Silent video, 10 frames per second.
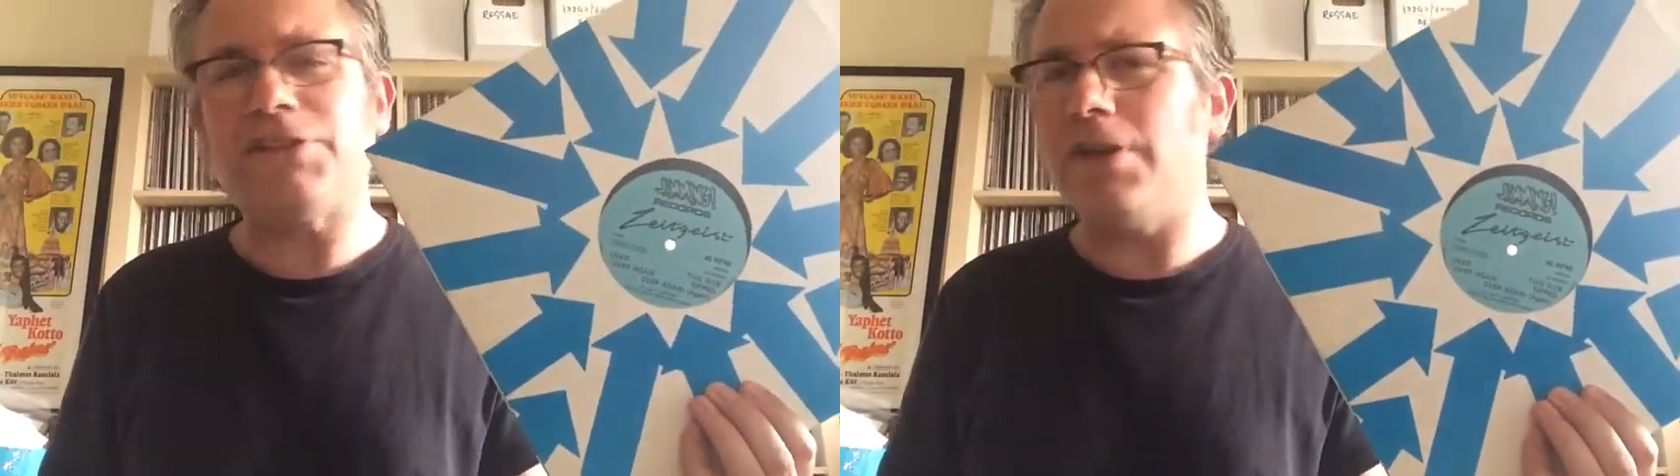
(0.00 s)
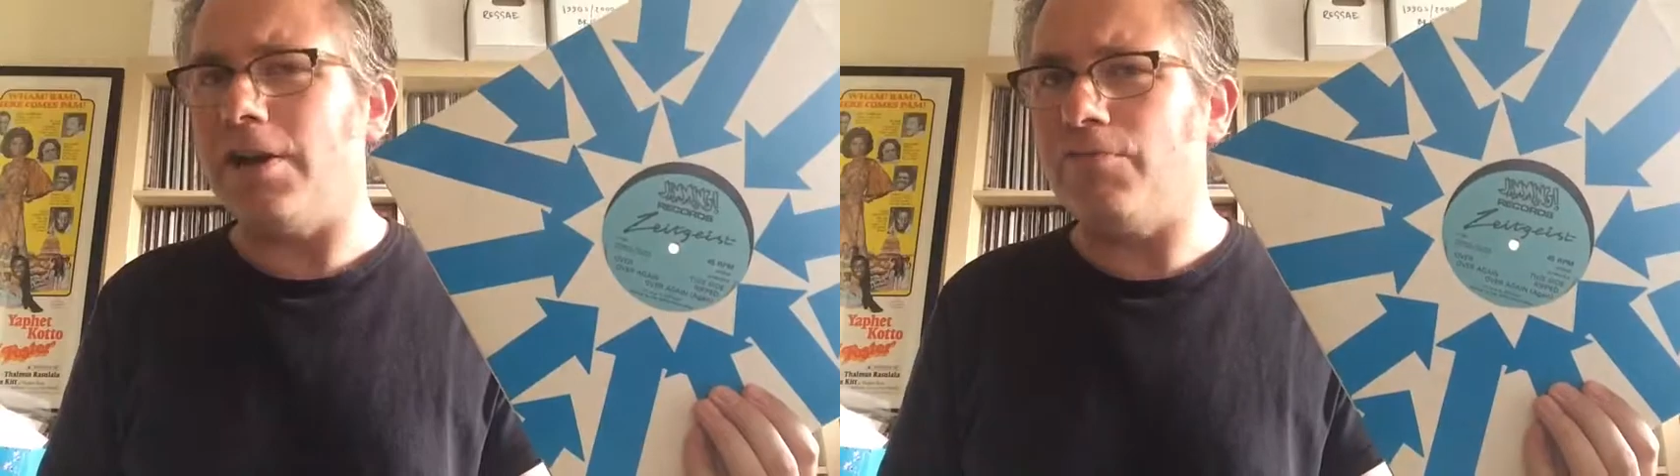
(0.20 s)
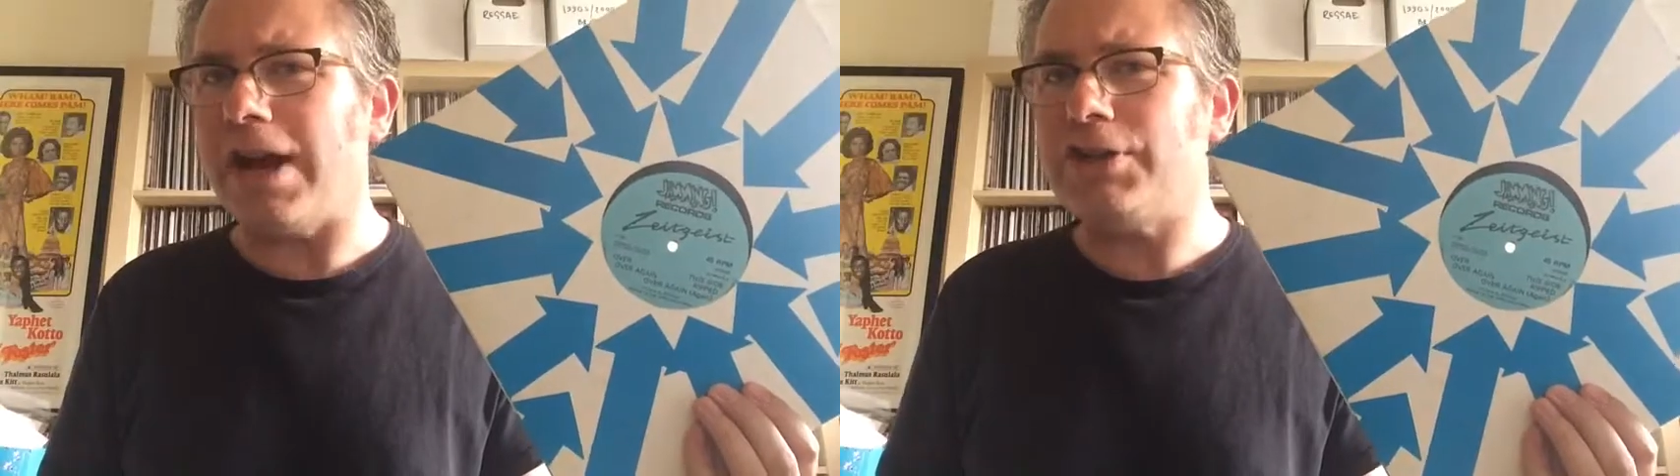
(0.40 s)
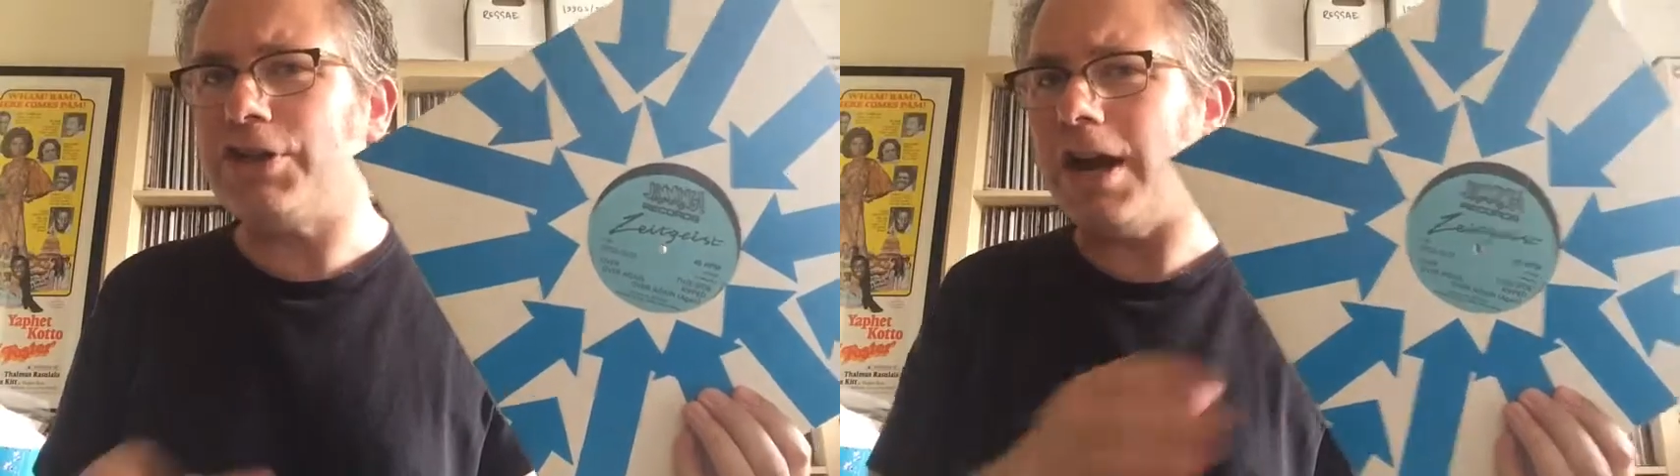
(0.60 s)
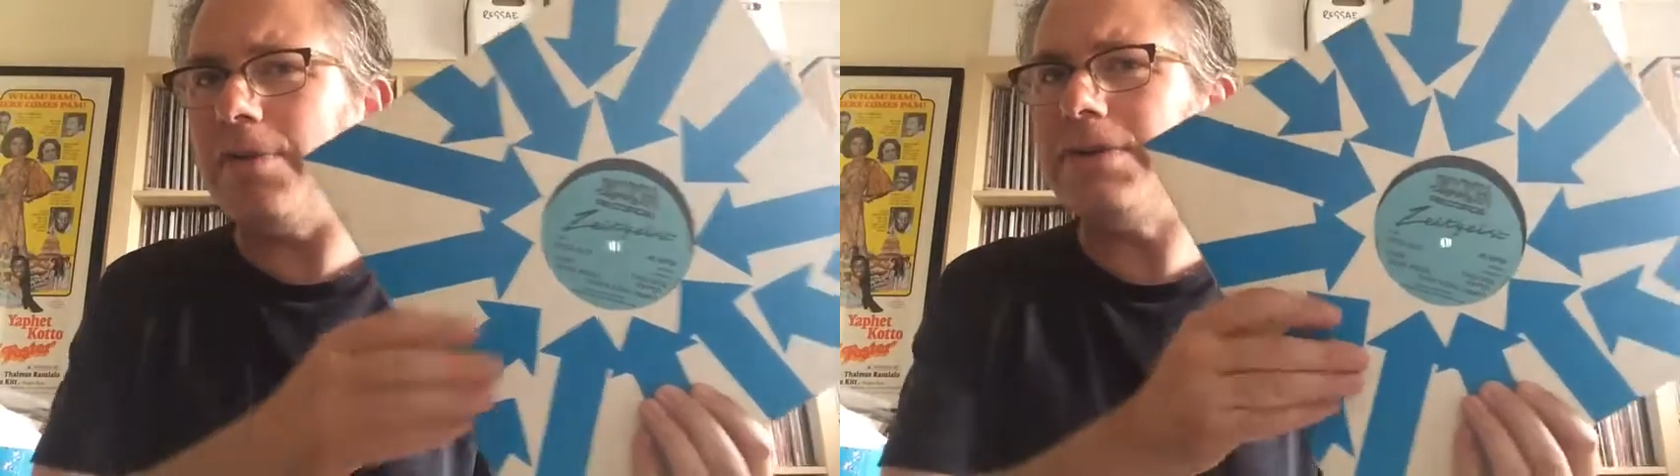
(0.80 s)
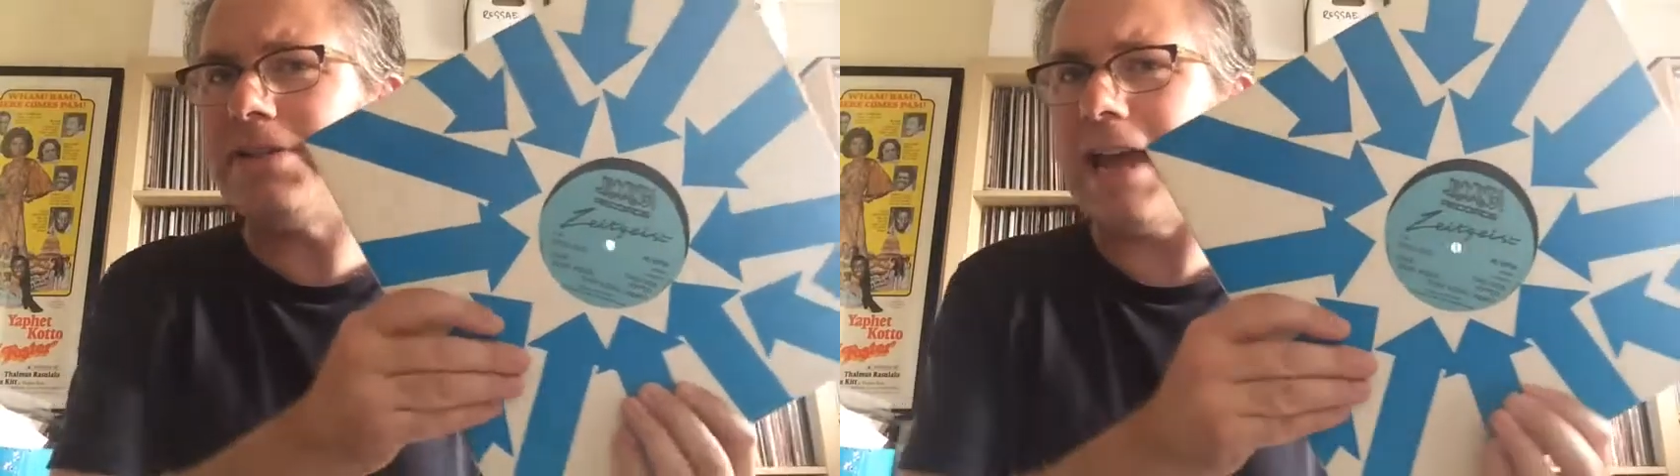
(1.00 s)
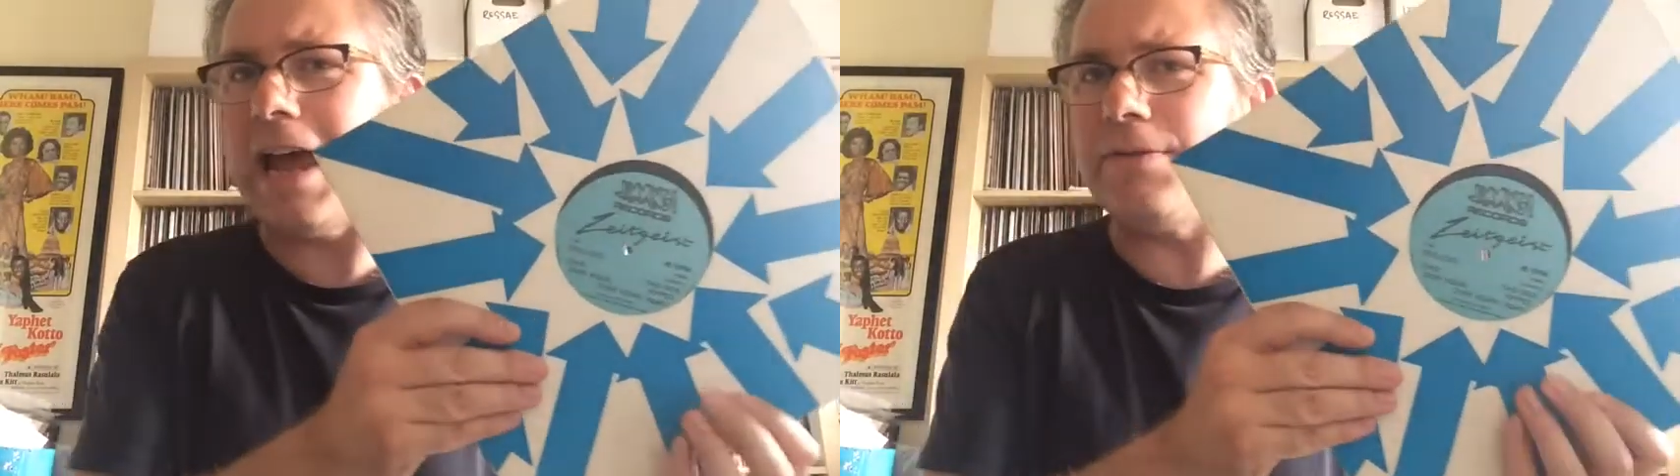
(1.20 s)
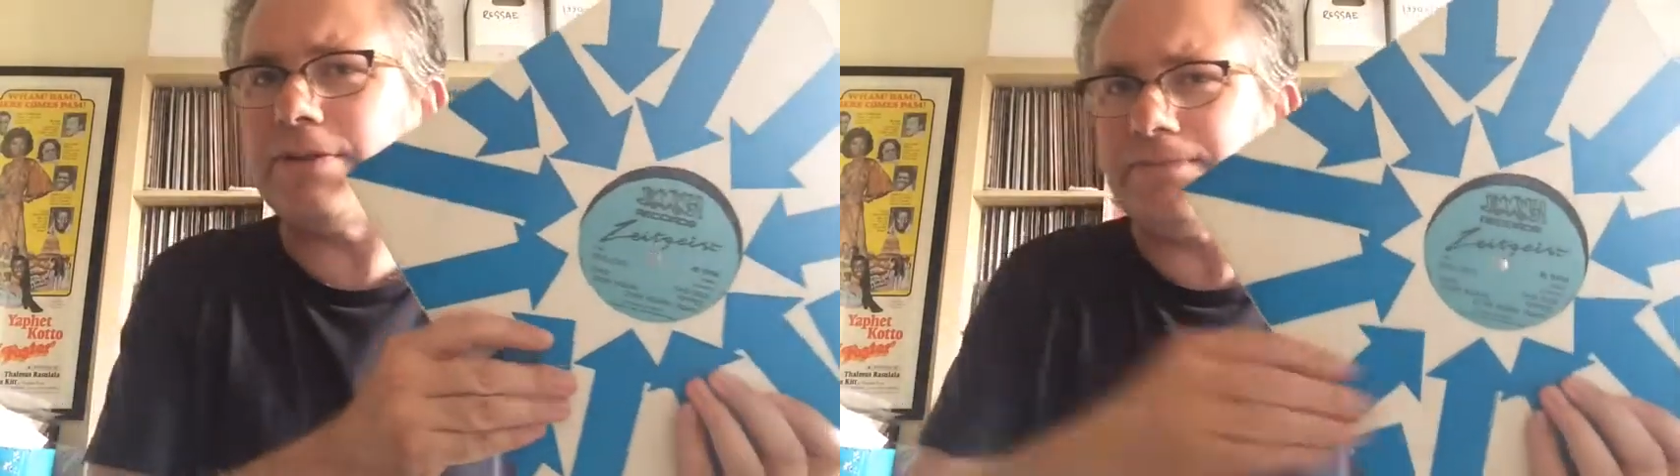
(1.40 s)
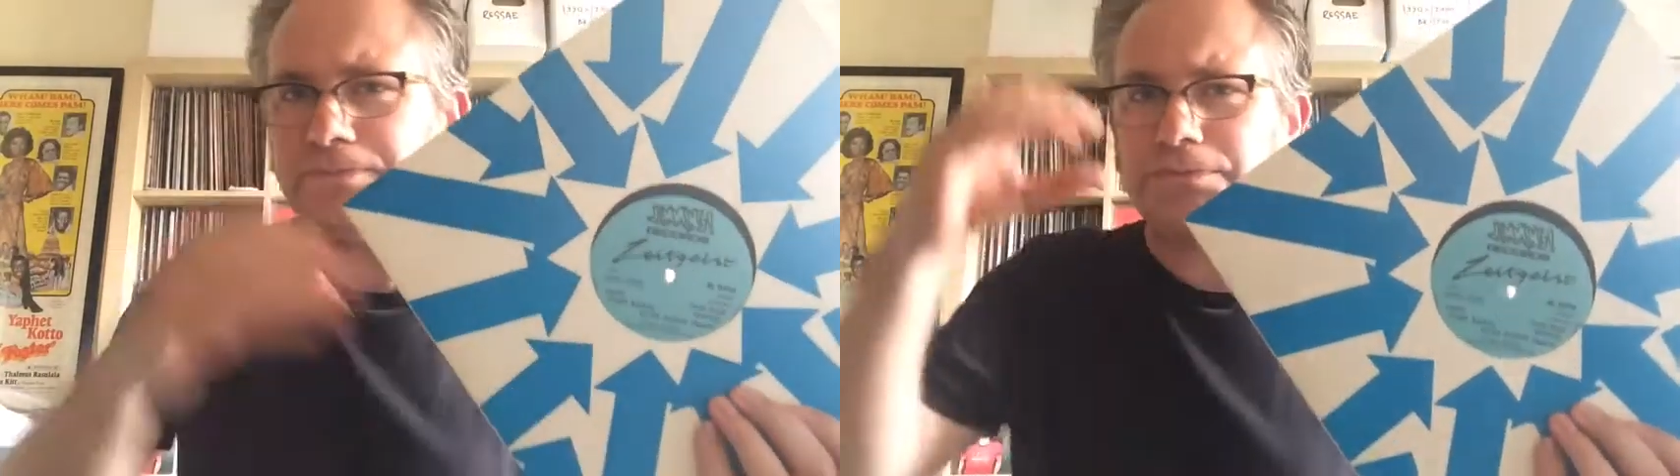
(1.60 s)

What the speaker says: certain ratio with sound.